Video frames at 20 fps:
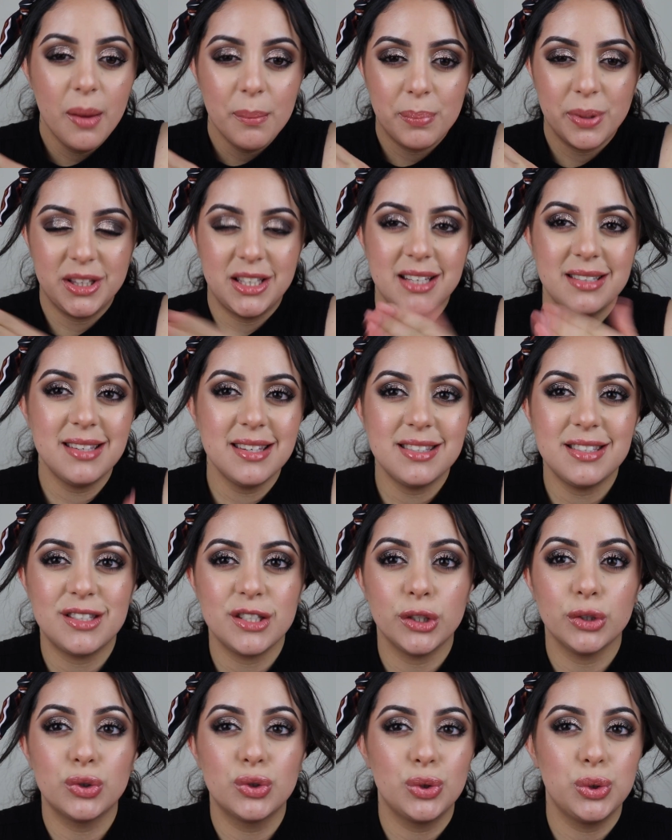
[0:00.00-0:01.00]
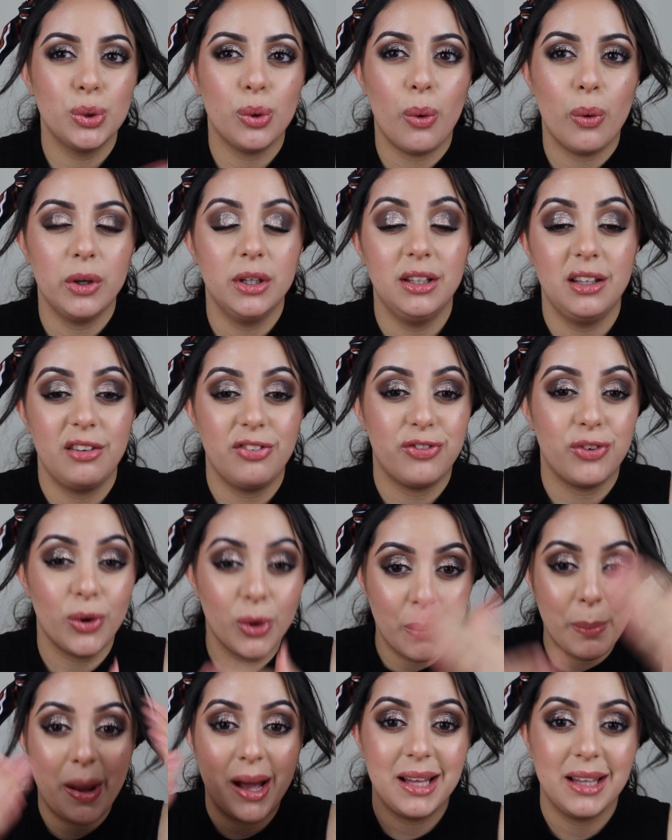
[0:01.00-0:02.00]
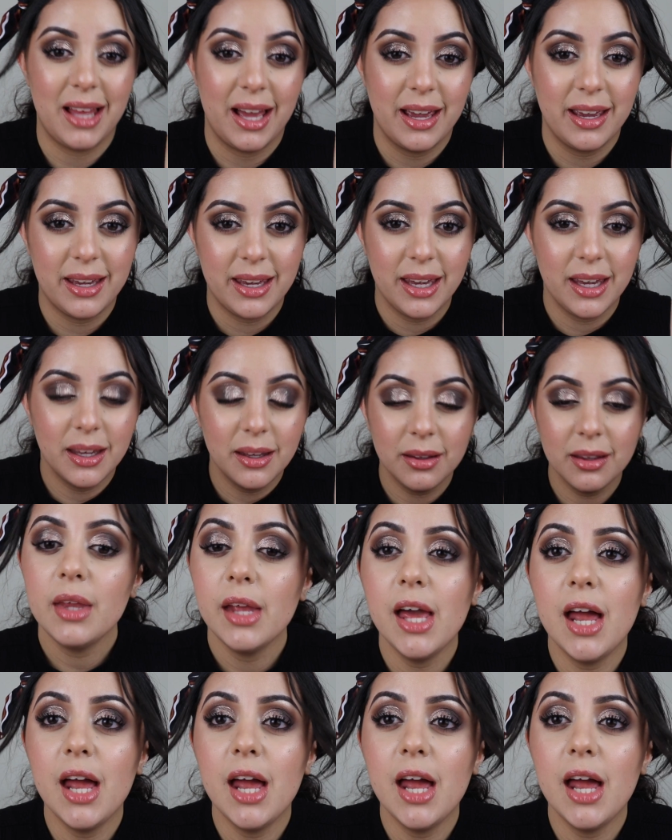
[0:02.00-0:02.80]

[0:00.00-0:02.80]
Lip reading: but this is still too oily for my liking.